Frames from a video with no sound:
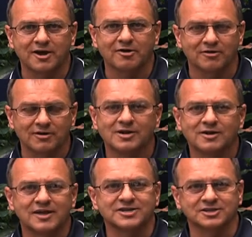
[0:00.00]
air
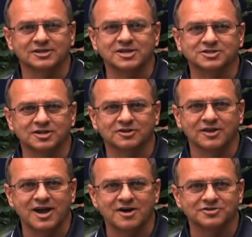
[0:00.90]
as it leaks into
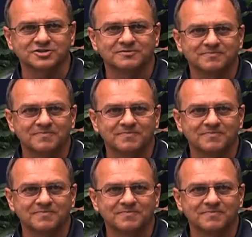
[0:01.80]
the house.